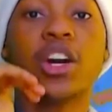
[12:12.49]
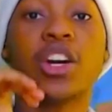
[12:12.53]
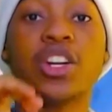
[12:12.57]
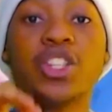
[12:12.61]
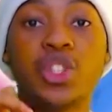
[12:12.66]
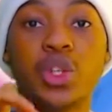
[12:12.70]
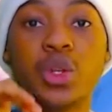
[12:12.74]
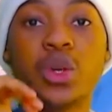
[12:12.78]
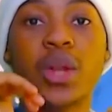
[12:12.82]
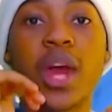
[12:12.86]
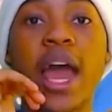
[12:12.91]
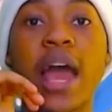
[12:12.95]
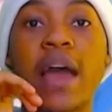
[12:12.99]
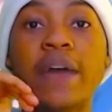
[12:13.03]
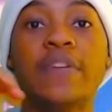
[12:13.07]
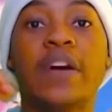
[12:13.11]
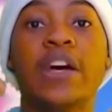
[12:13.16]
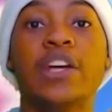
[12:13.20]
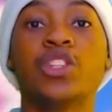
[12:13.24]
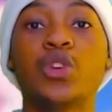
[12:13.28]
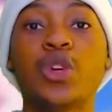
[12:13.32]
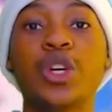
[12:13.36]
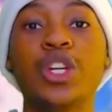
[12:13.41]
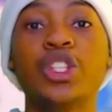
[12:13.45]
because you'd have
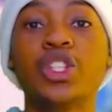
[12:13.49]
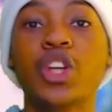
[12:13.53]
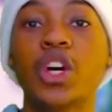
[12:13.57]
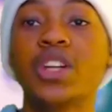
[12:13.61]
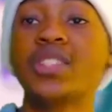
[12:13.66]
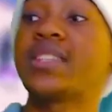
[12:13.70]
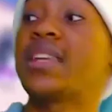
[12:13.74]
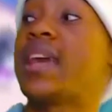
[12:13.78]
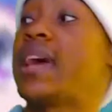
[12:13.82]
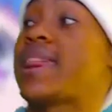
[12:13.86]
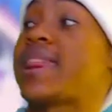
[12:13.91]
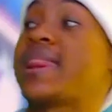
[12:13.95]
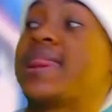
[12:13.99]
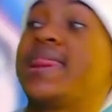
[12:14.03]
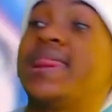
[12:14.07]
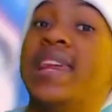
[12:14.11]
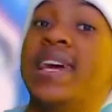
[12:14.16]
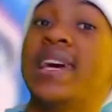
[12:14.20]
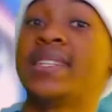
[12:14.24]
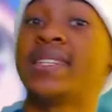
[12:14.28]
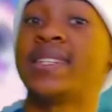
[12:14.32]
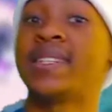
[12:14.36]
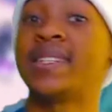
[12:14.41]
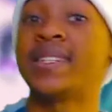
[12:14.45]
screenshots like
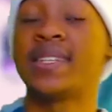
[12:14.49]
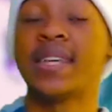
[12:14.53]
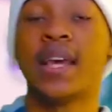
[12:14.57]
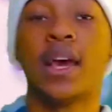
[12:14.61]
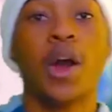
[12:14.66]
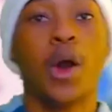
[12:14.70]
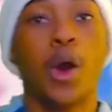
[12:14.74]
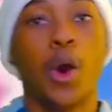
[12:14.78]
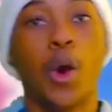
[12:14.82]
this,